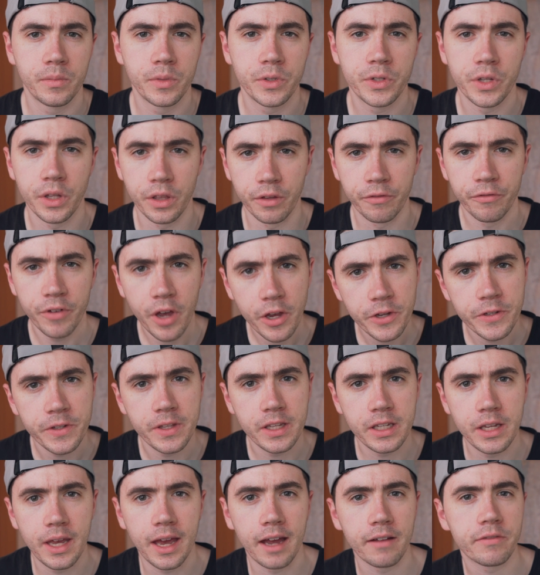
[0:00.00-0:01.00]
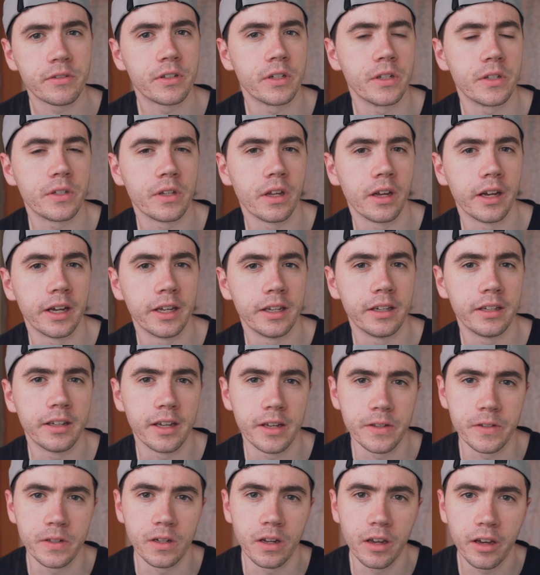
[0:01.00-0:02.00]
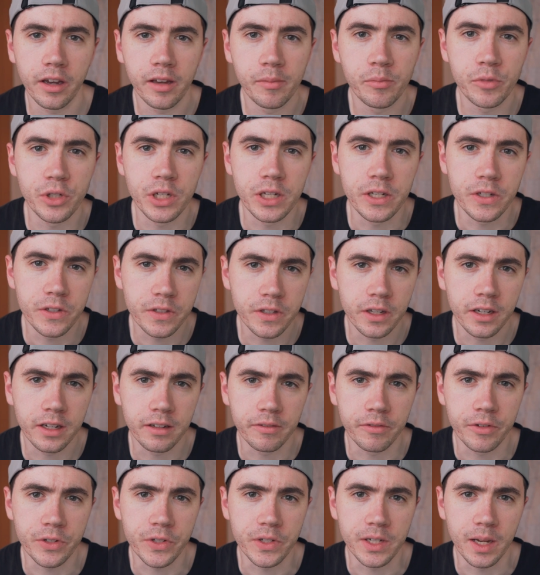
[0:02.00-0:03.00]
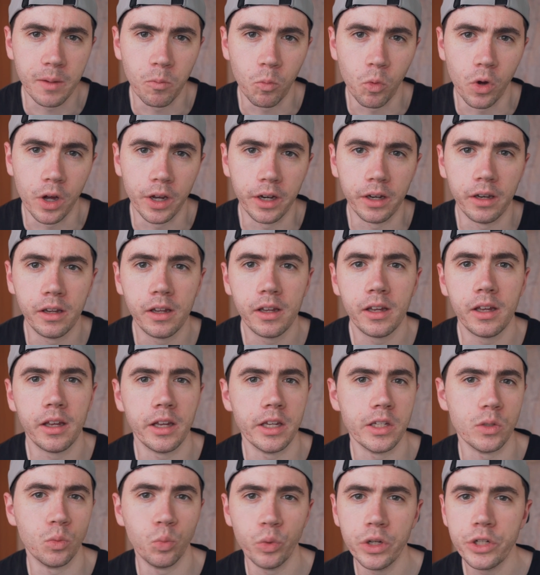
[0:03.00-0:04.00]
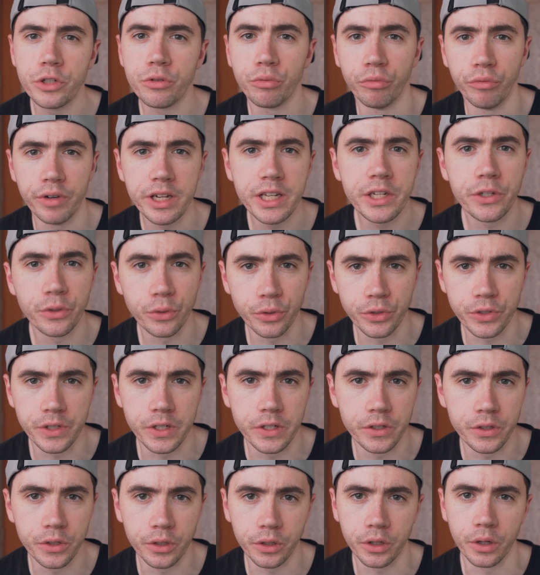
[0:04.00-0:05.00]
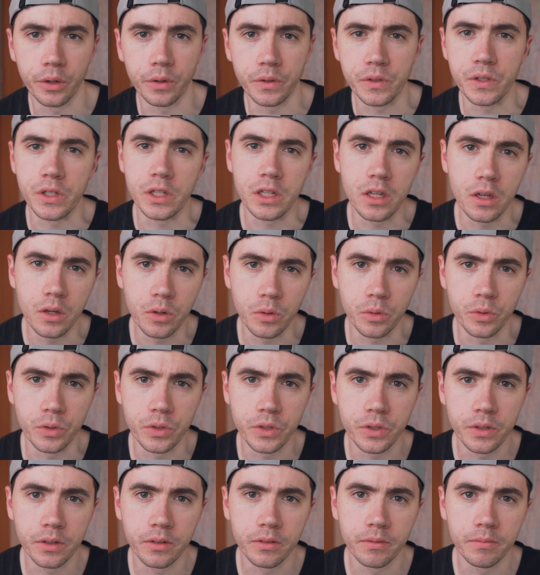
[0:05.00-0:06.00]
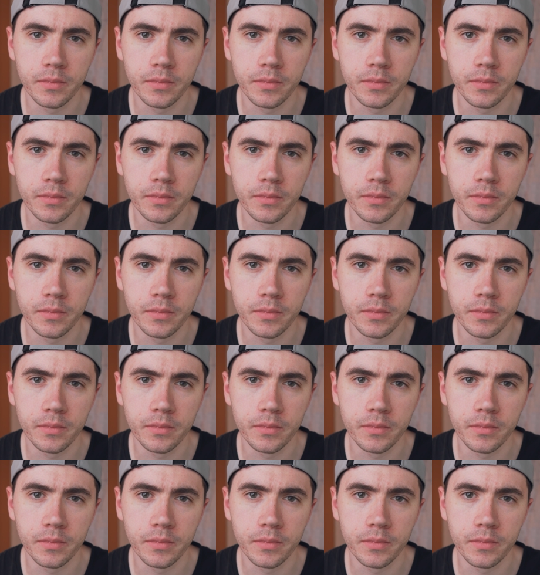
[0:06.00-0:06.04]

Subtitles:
So the first thing you have to decide as an IMG studying for Step 1 is which resources you're going to use.